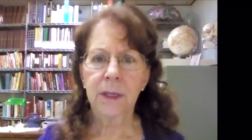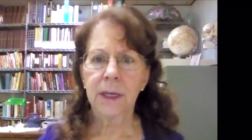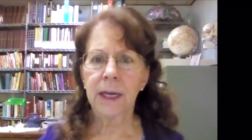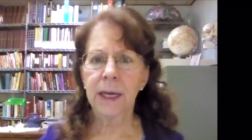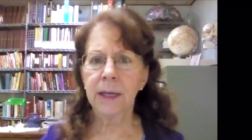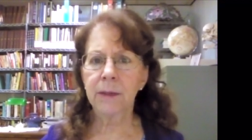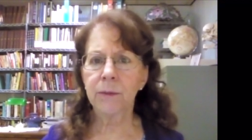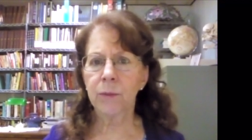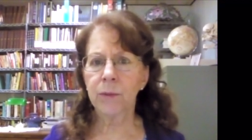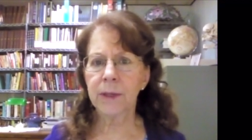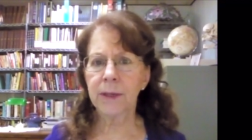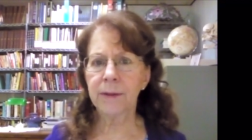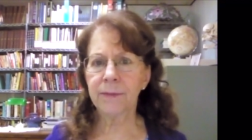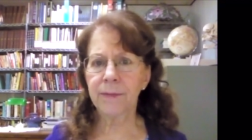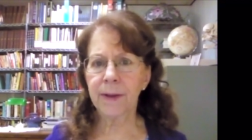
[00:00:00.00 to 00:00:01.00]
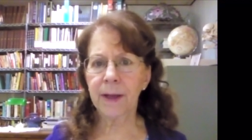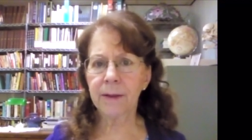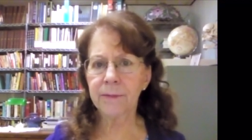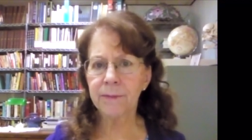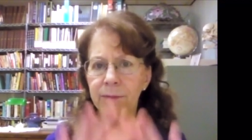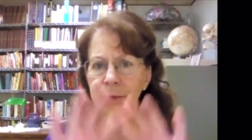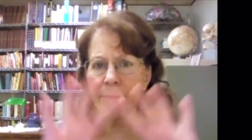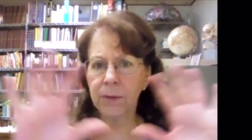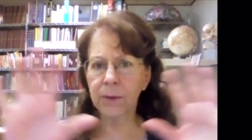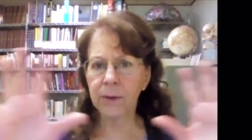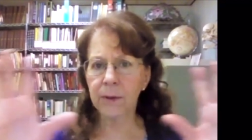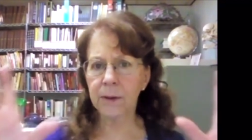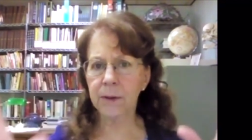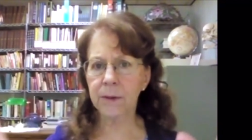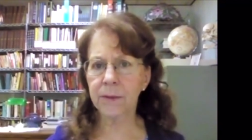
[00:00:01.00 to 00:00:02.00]
and we fell
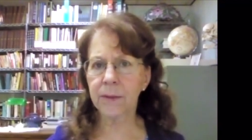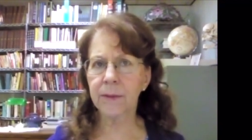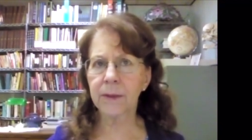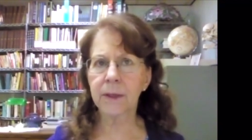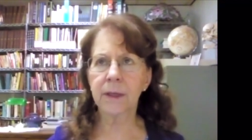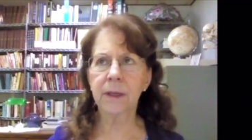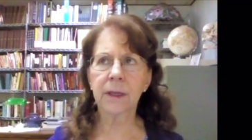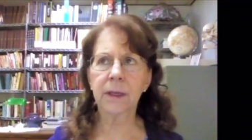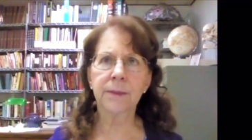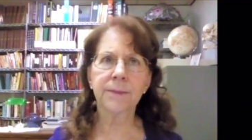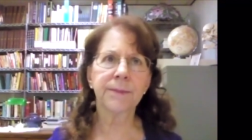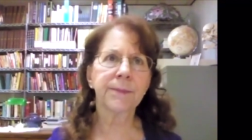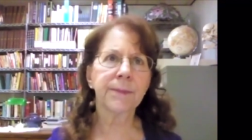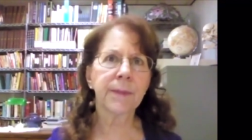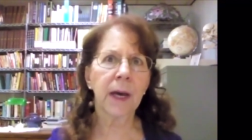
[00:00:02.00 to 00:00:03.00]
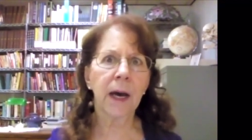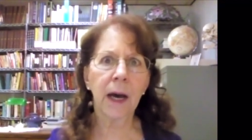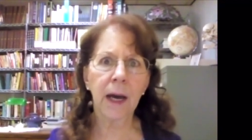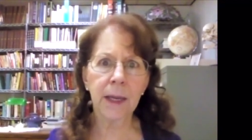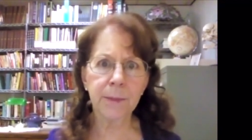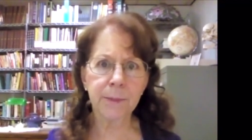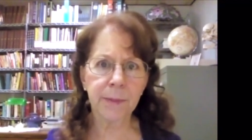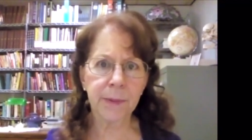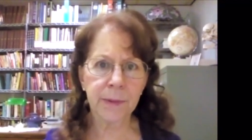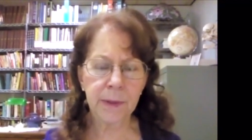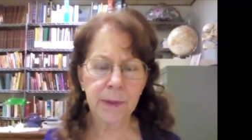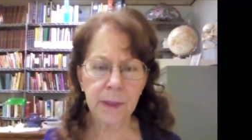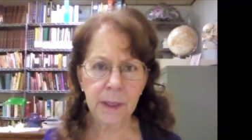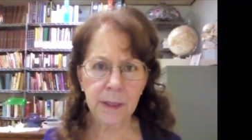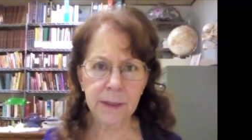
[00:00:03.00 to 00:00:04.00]
for the hype
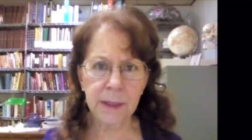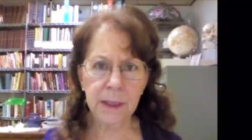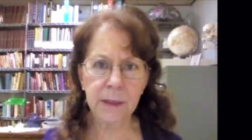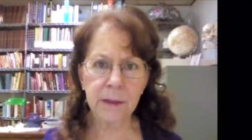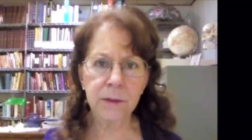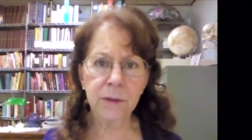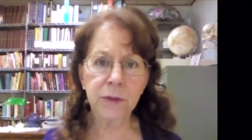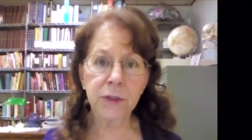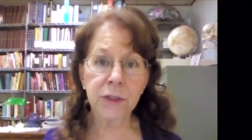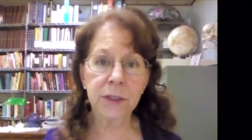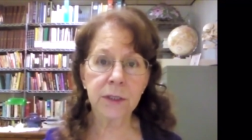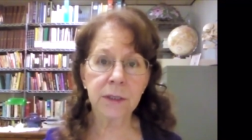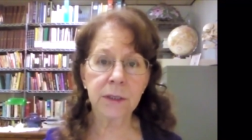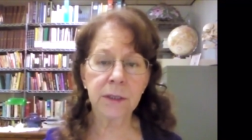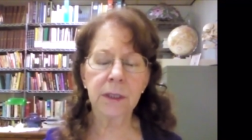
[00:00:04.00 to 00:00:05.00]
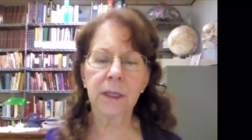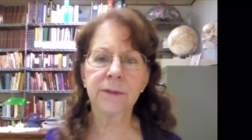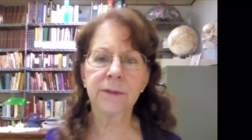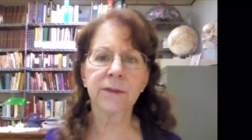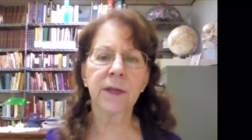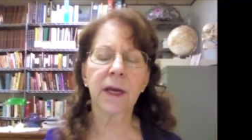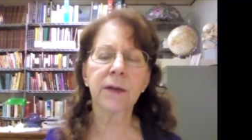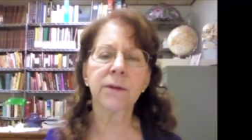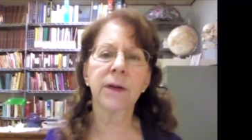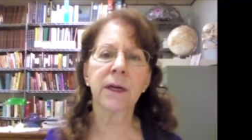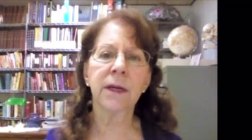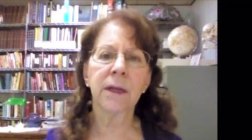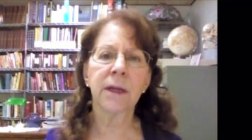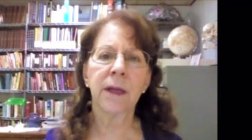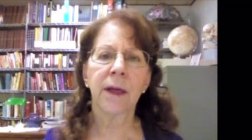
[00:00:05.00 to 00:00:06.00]
and the illusion, etc.,